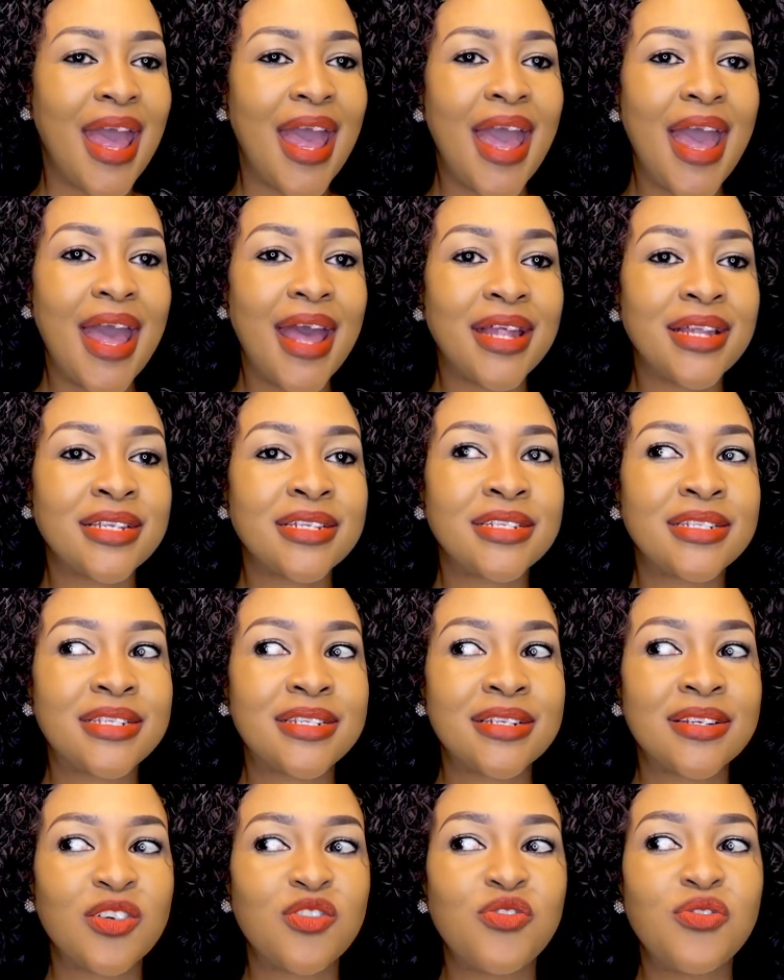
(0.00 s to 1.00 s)
And
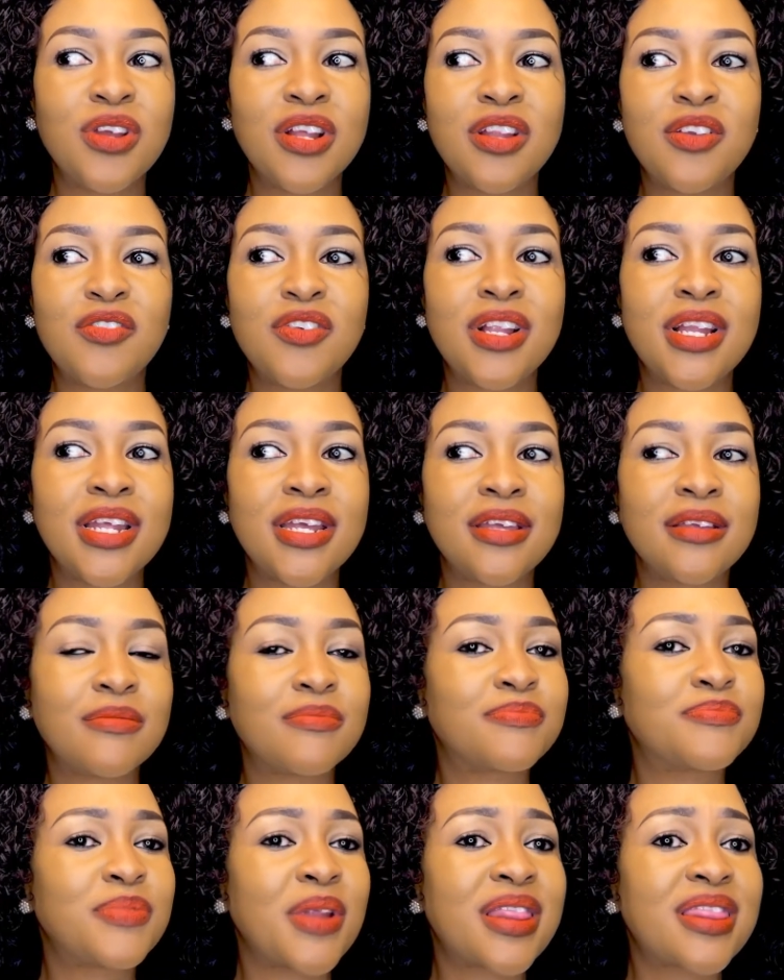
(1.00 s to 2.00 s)
really,
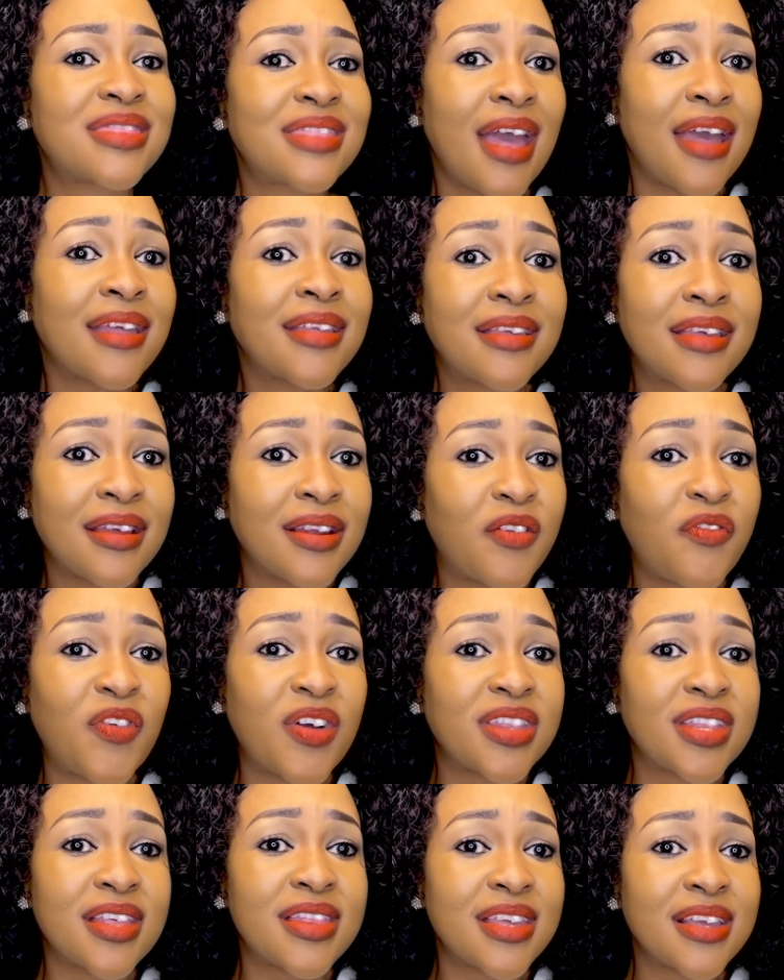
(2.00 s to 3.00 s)
really thank it for
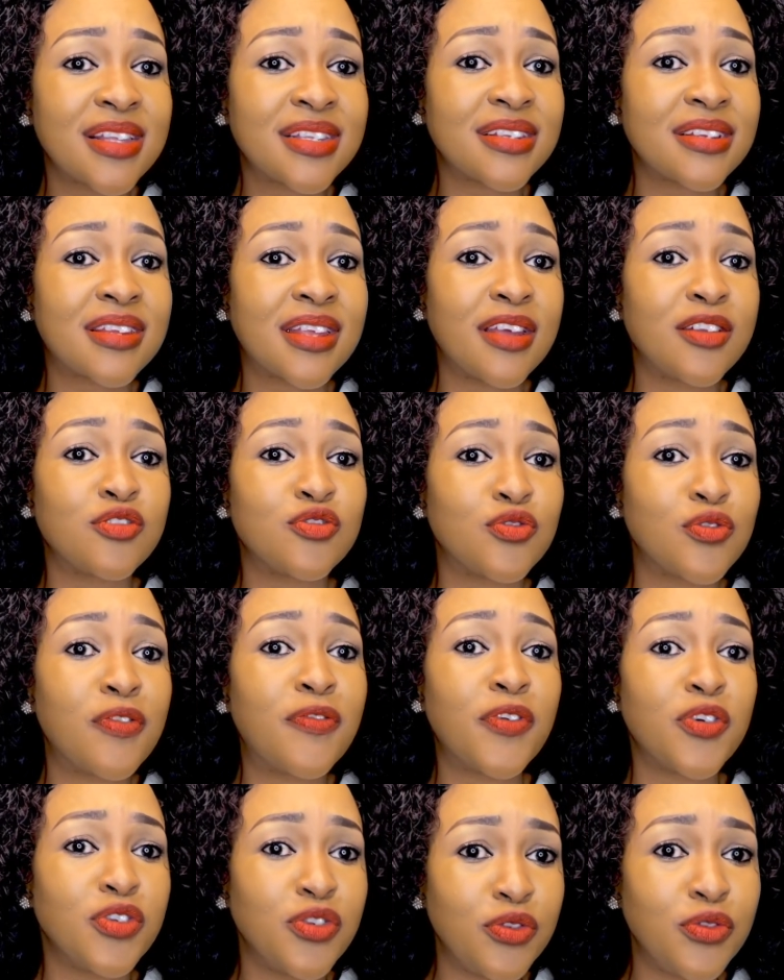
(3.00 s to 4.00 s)
the things it can do
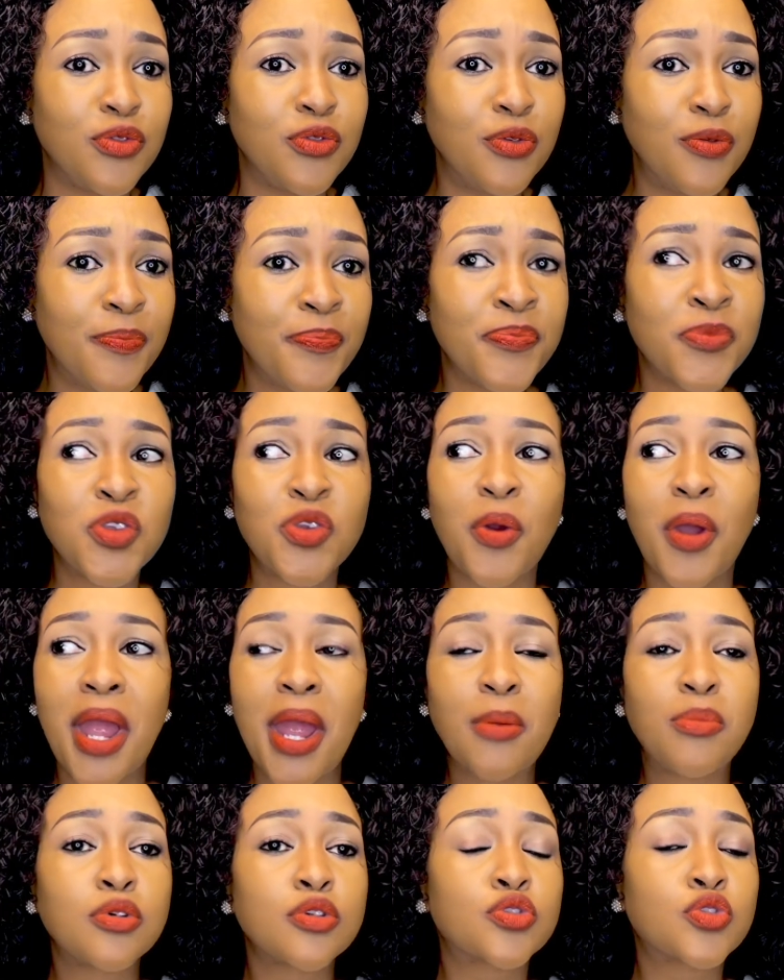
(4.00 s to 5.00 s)
for you. You're
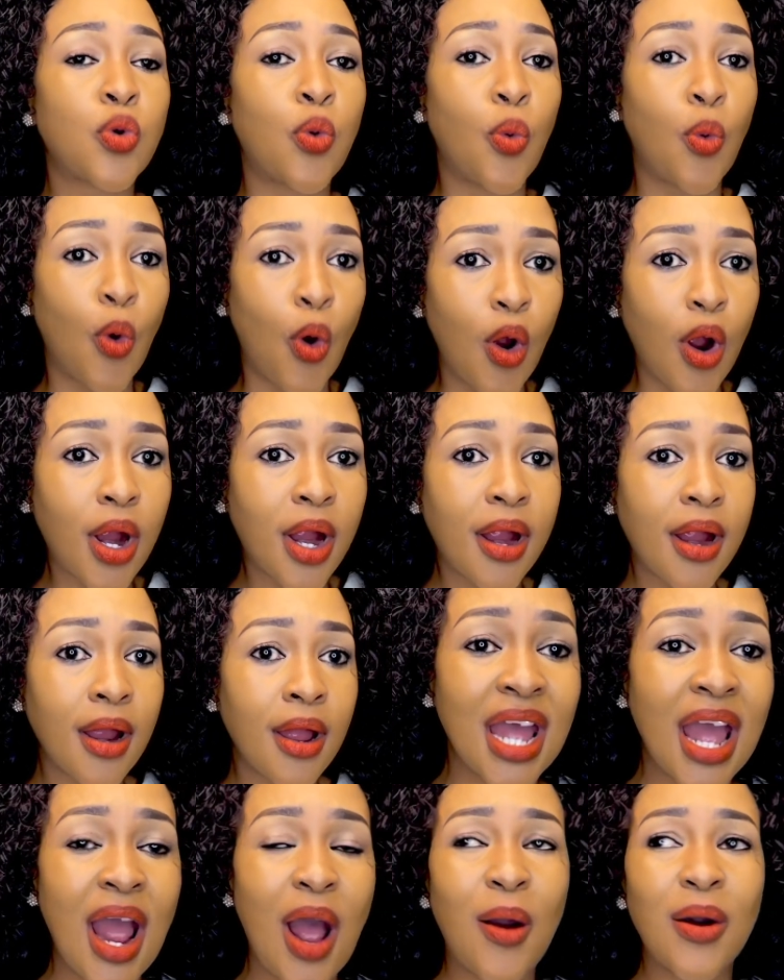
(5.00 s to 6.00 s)
able to walk.
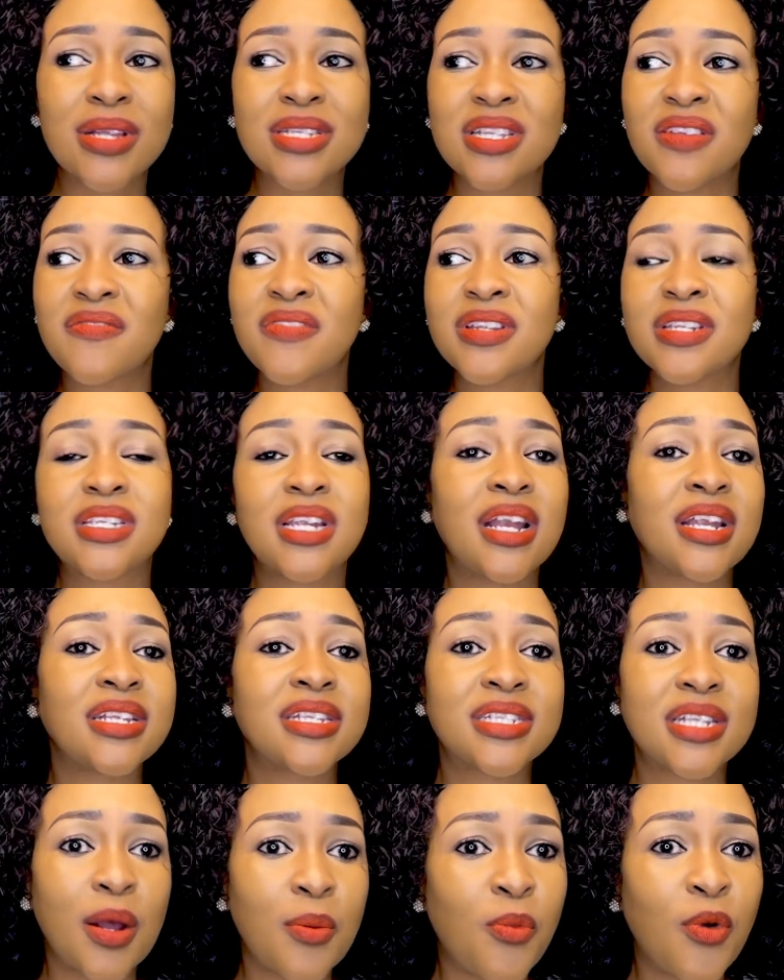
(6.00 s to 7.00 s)
I was even telling
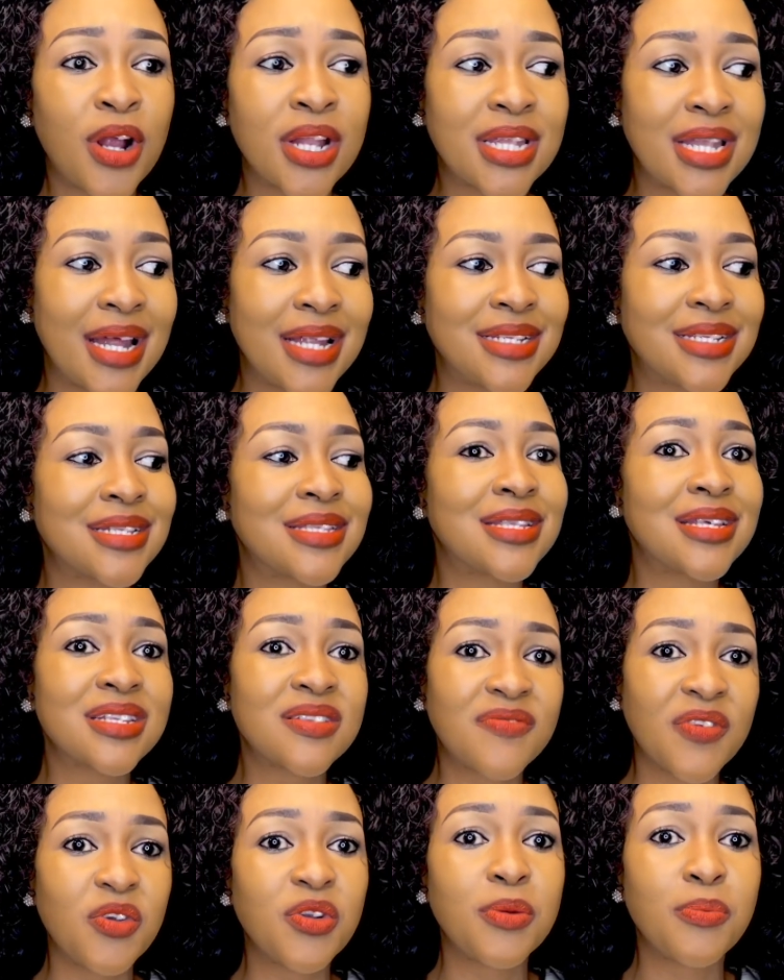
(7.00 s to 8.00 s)
someone that this
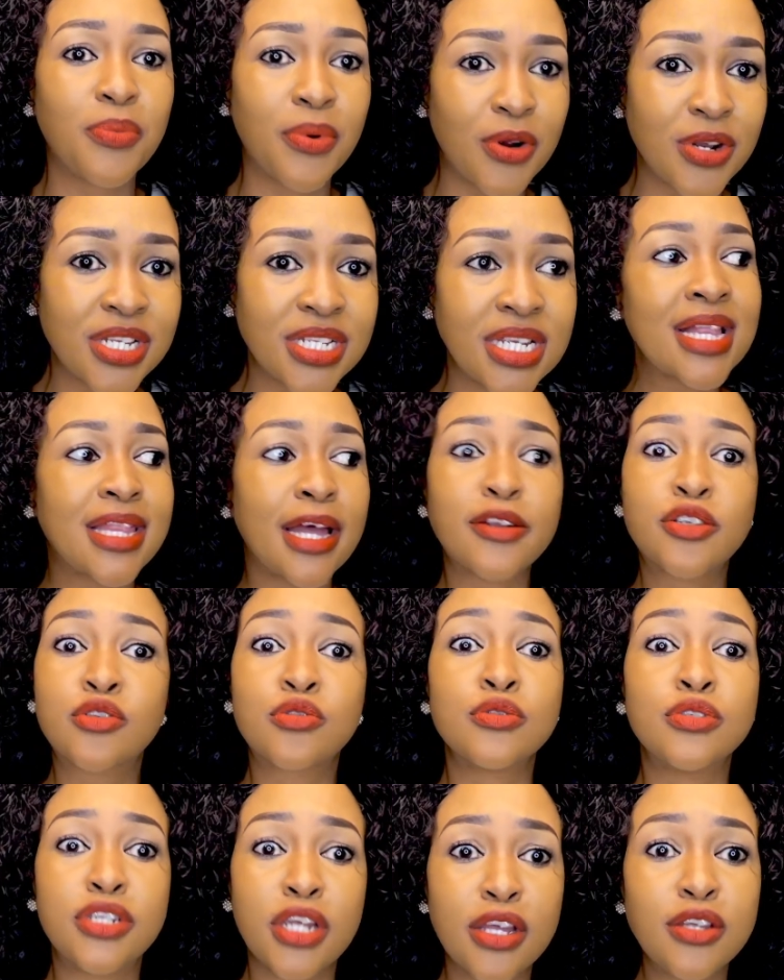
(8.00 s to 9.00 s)
very body that
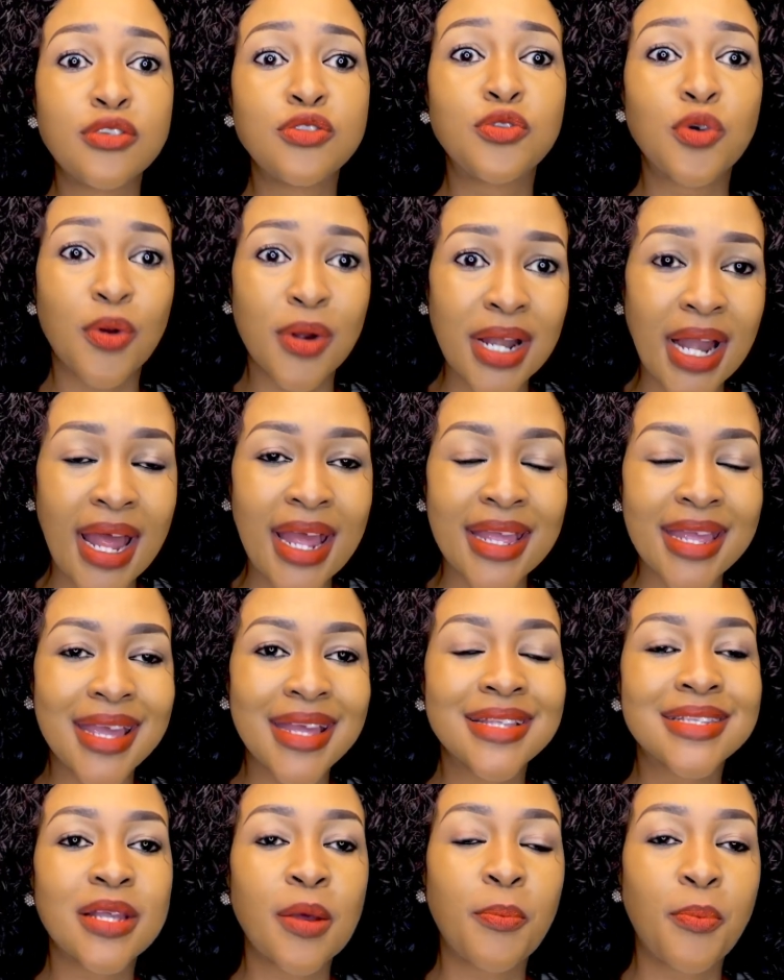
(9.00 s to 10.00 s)
today you don't like
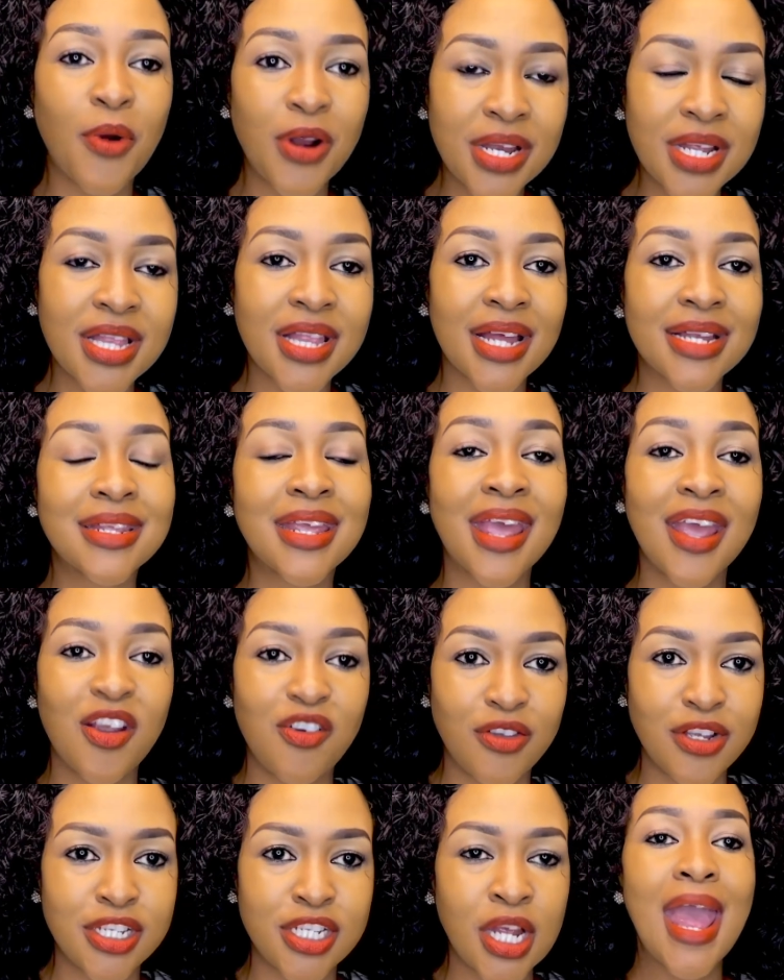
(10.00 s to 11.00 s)
is a body that
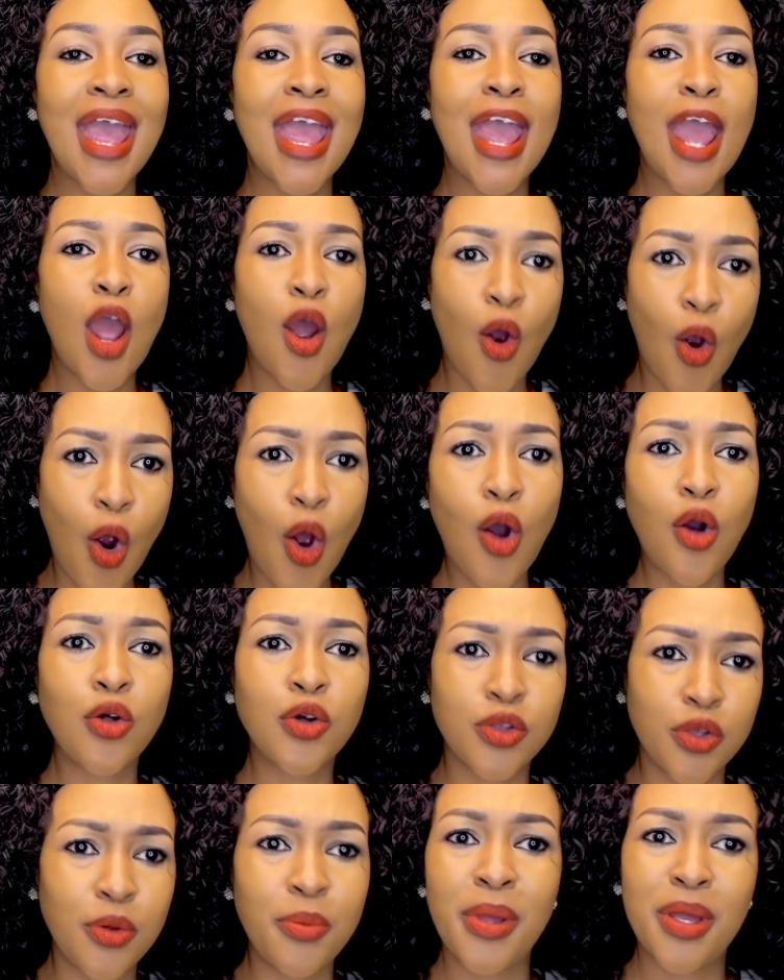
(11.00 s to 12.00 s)
carried a whole
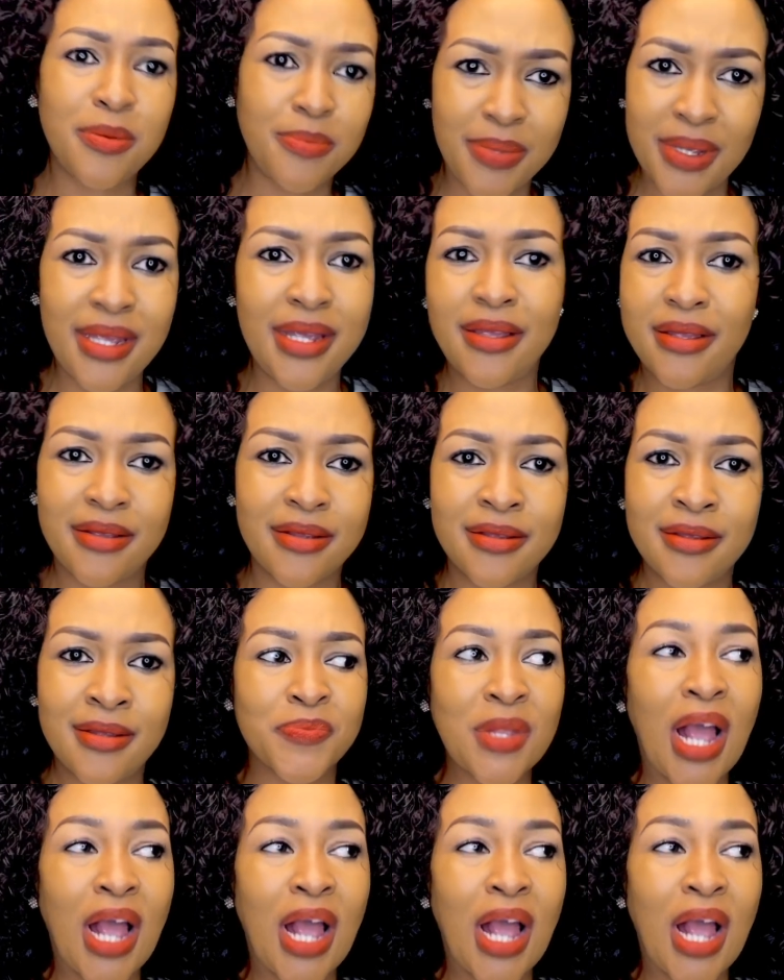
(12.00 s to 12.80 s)
human being.